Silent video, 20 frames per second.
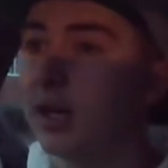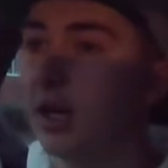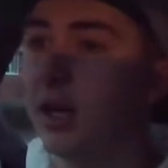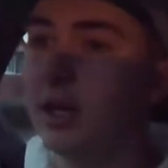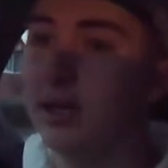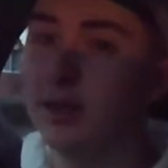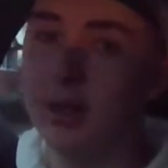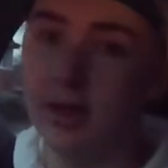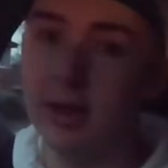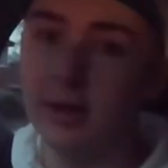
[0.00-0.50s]
I
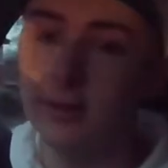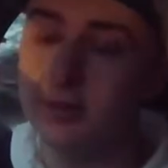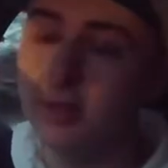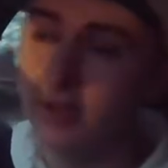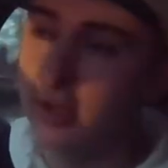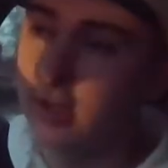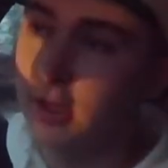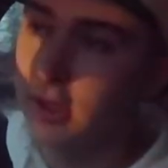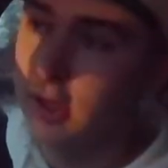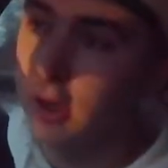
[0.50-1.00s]
had now.
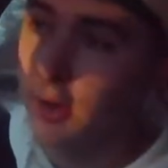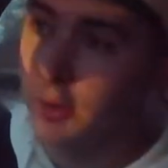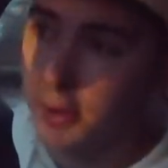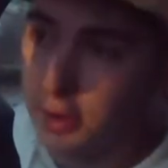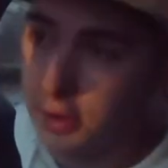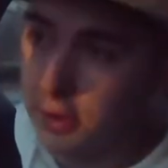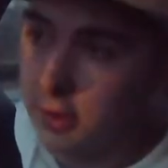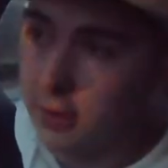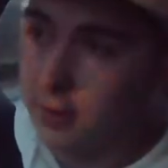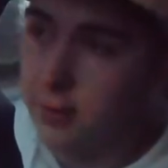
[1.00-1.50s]
I
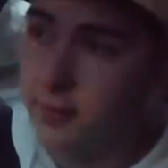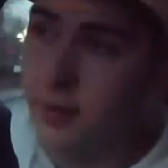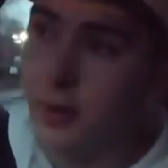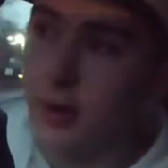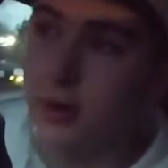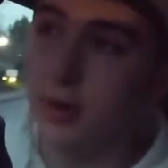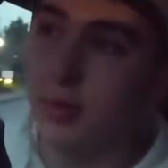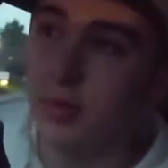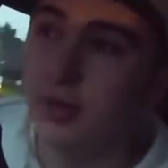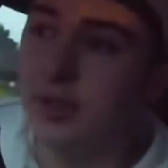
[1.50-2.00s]
wish I'd done a
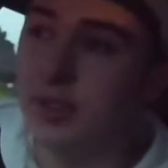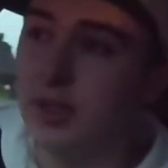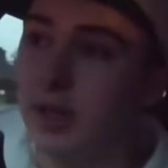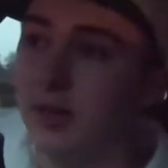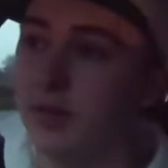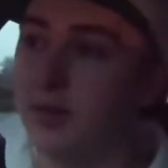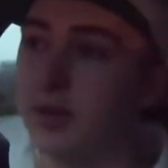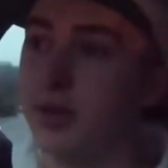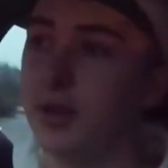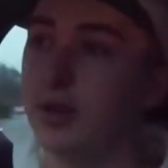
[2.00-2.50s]
follow-up to
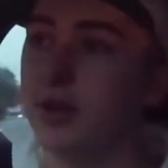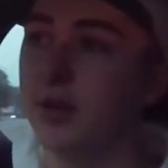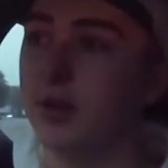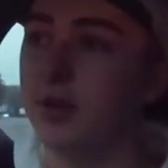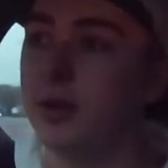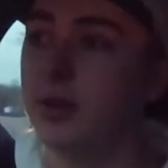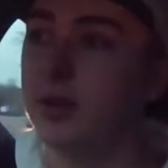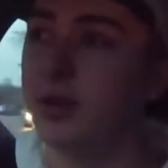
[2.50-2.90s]
that video